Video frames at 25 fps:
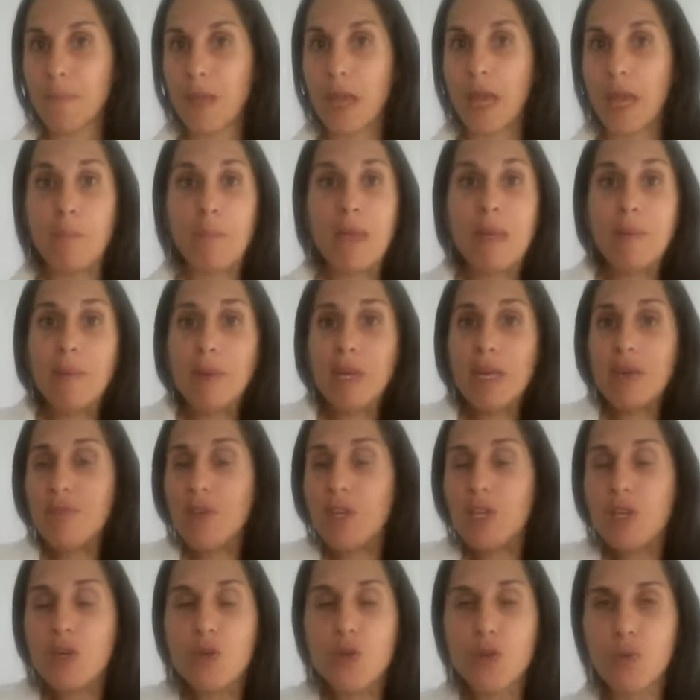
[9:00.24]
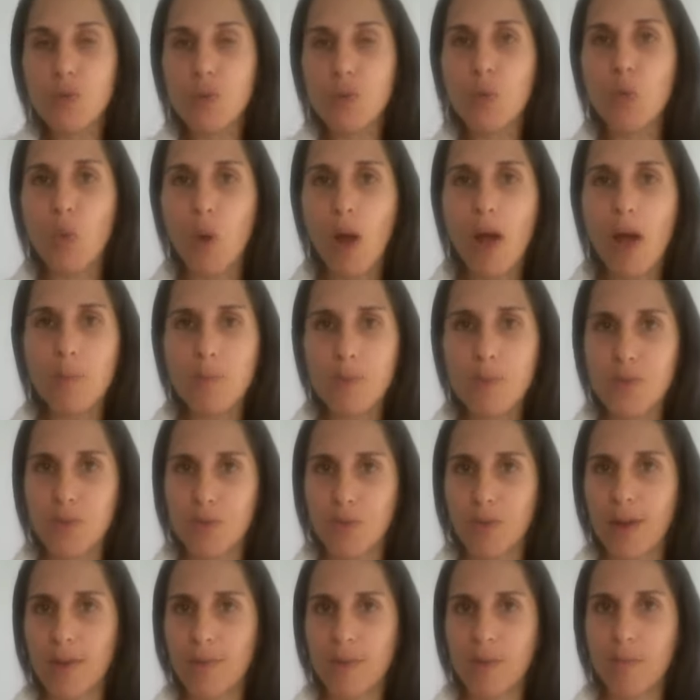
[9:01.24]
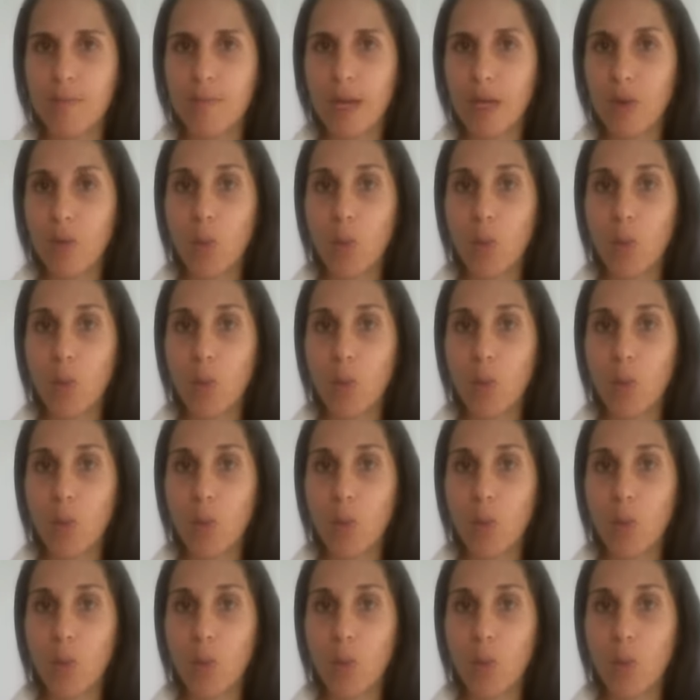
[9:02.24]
And maybe even you grew up surrounded by